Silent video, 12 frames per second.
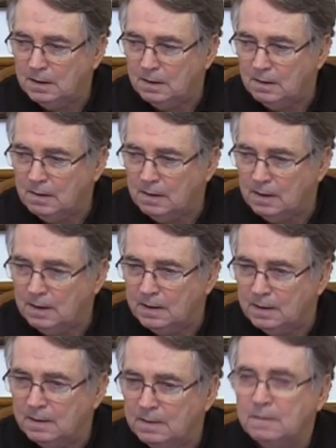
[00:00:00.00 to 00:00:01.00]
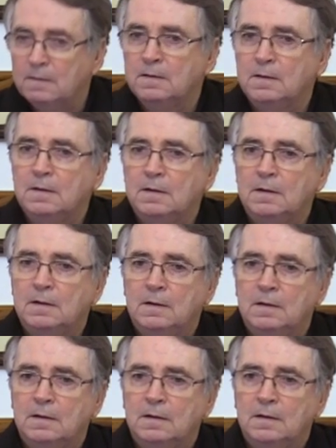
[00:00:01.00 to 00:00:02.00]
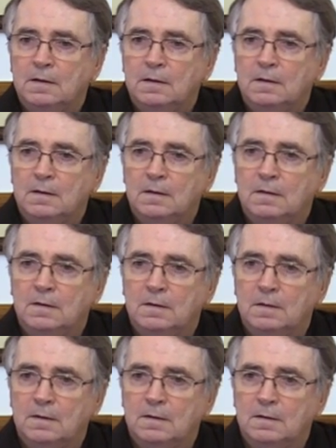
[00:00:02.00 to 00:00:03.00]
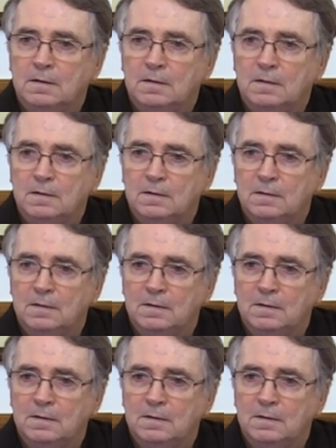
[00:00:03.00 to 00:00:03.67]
(not speaking)